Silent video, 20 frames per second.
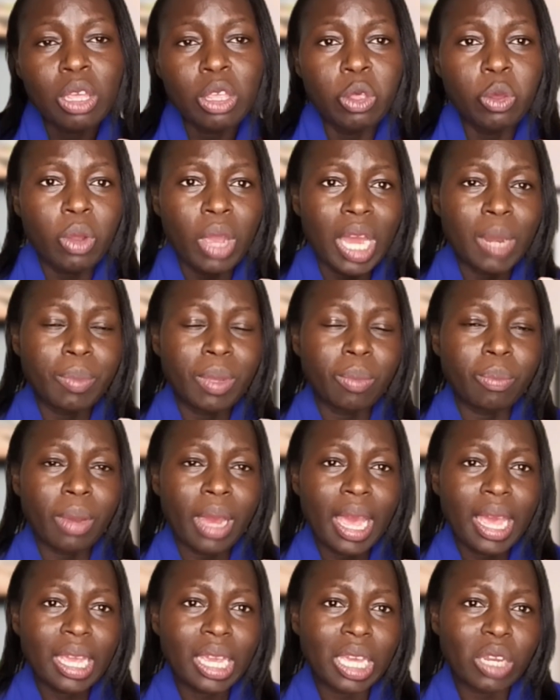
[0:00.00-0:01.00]
You can be
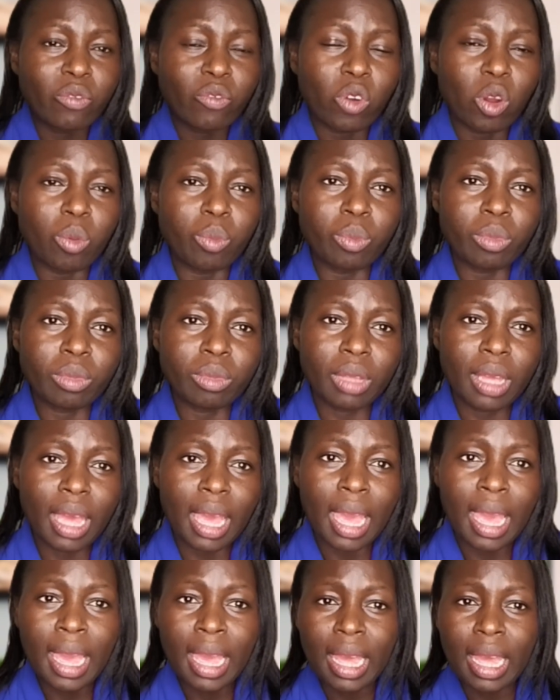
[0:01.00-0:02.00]
buying it from
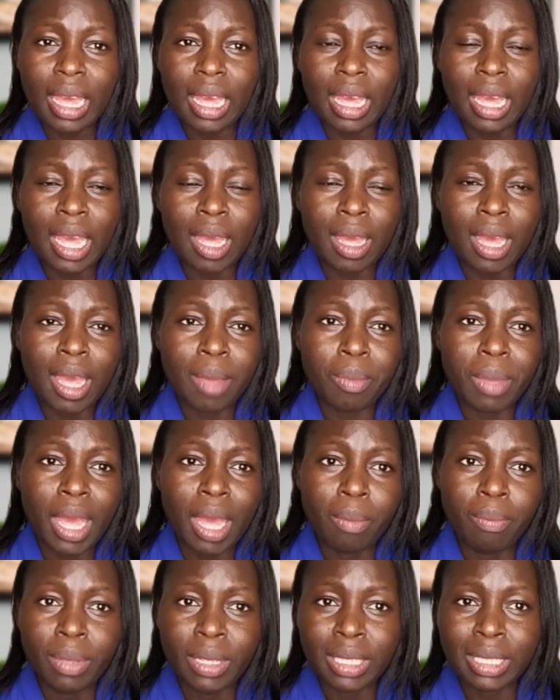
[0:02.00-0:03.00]

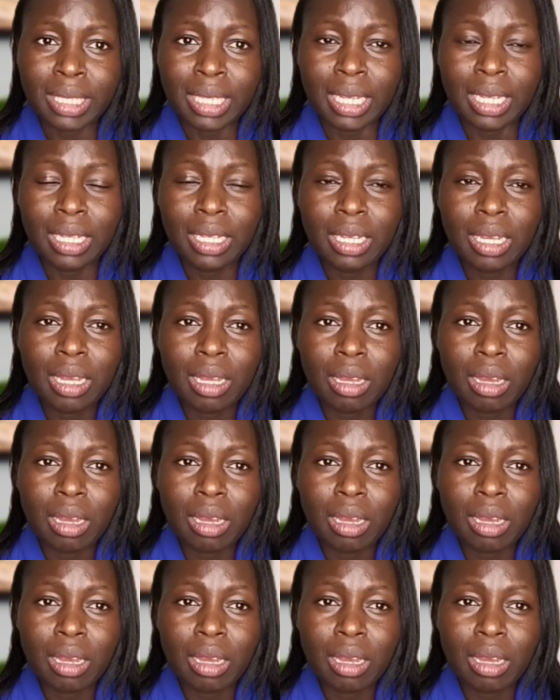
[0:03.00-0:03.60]
ABC,